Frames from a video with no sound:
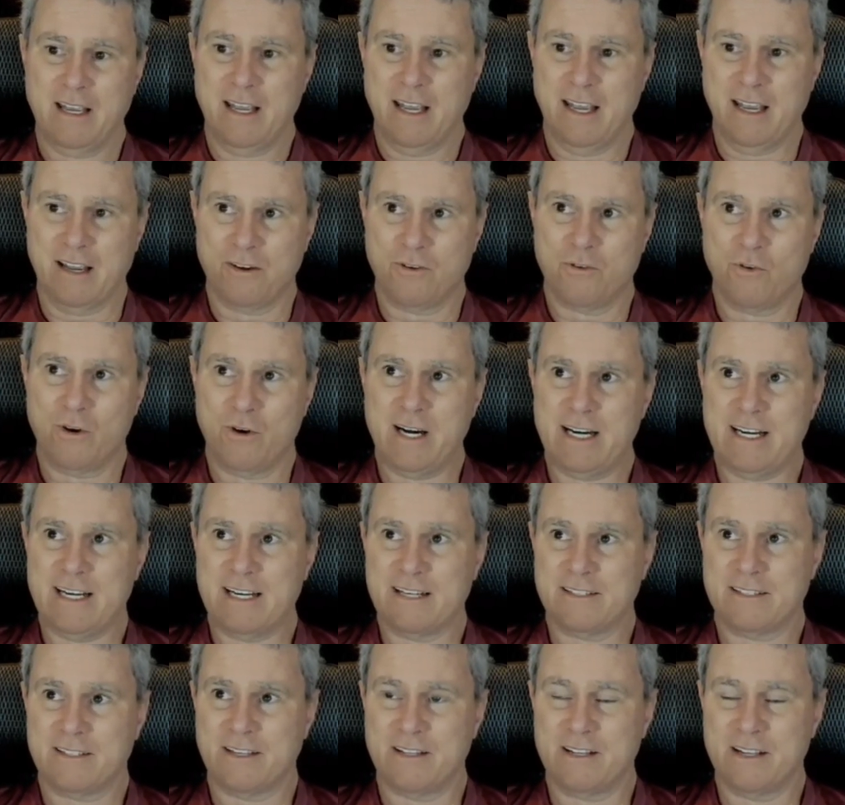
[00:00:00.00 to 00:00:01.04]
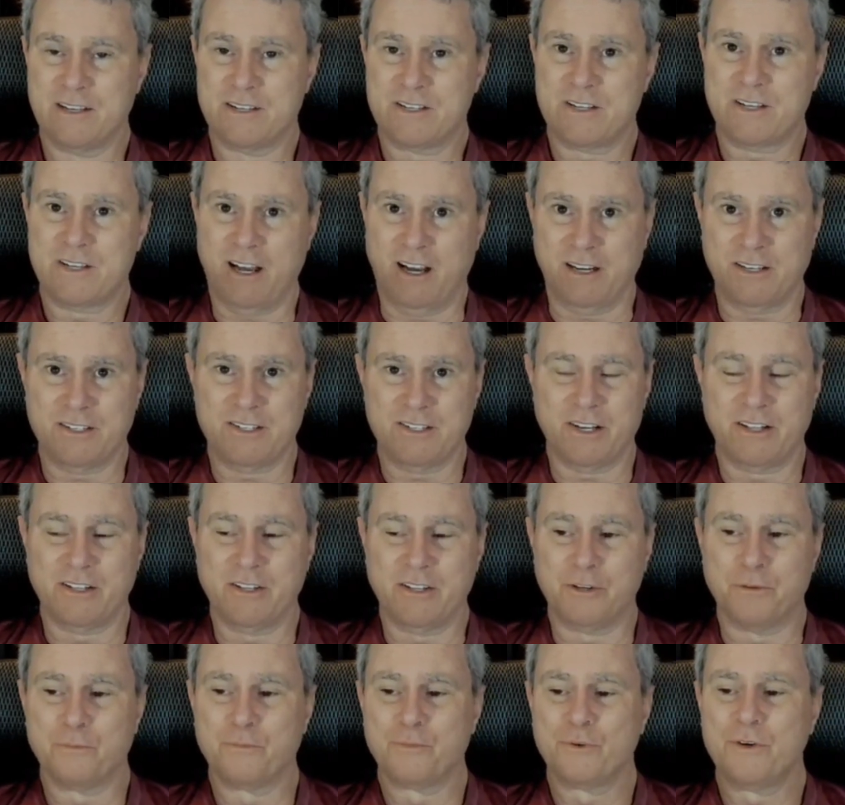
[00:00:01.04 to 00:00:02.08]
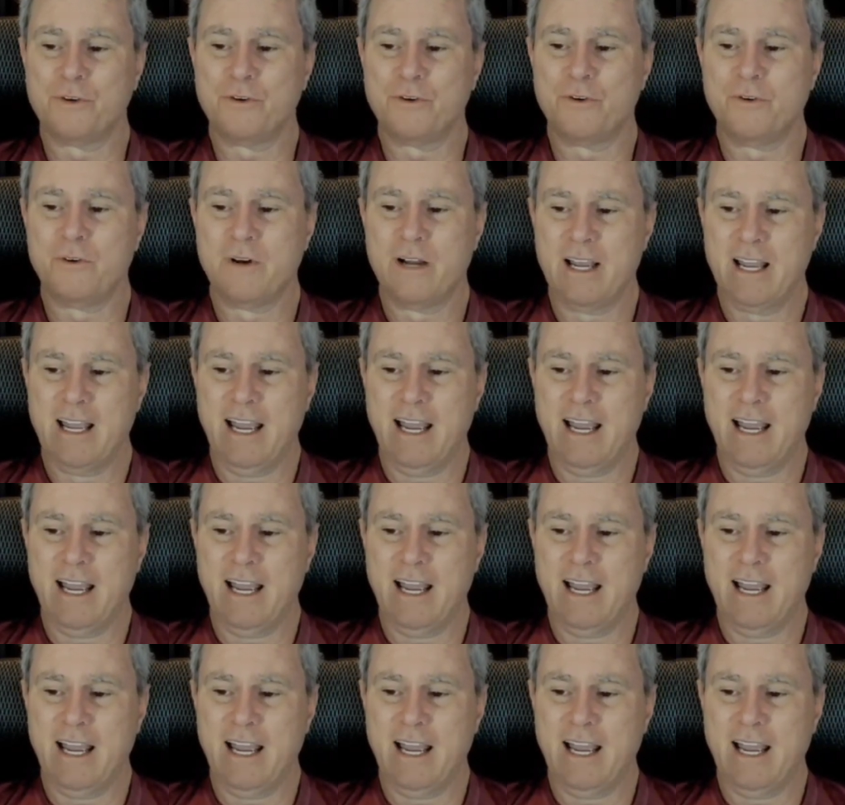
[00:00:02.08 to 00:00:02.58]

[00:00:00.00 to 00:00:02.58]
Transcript: ingredient to this toxic little brew,